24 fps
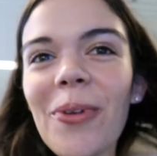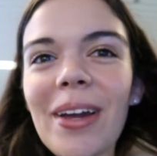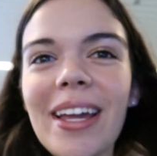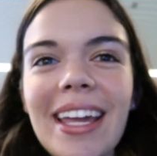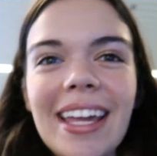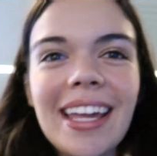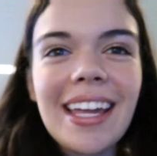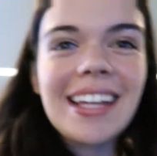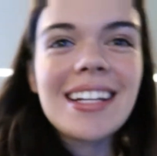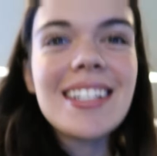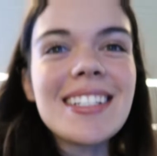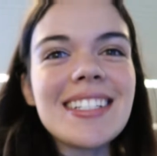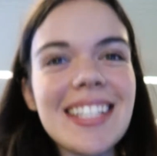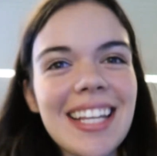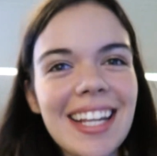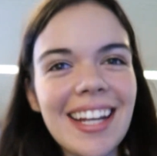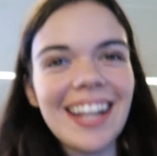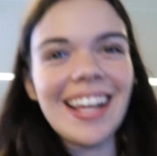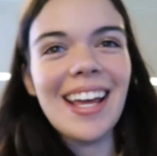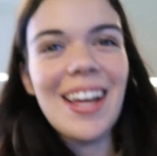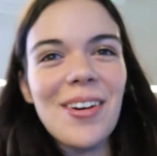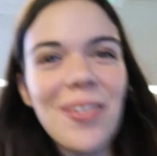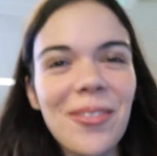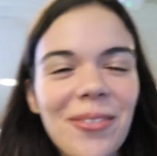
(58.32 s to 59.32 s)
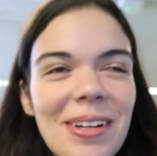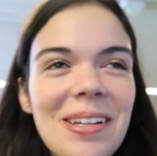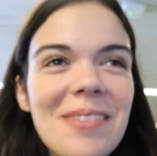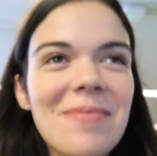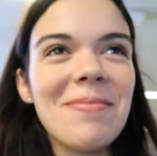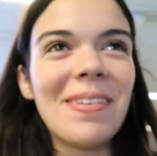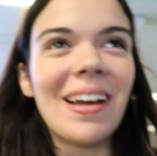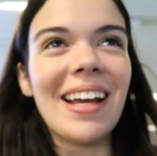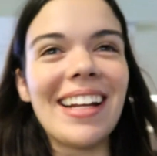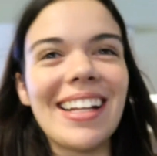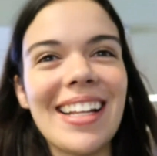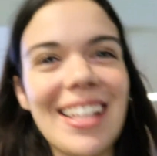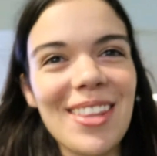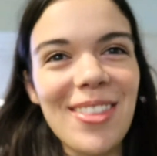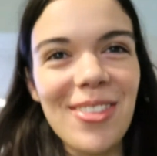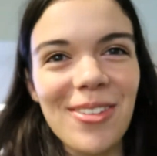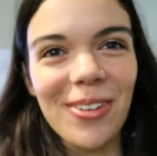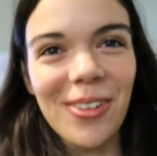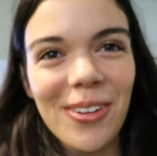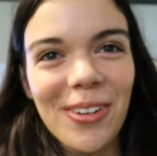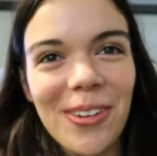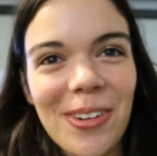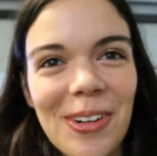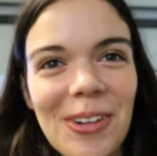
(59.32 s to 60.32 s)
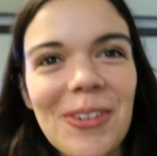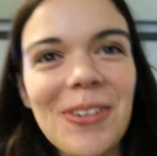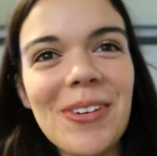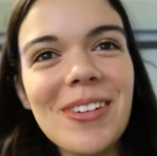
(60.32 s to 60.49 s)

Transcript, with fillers: We did it. We made it through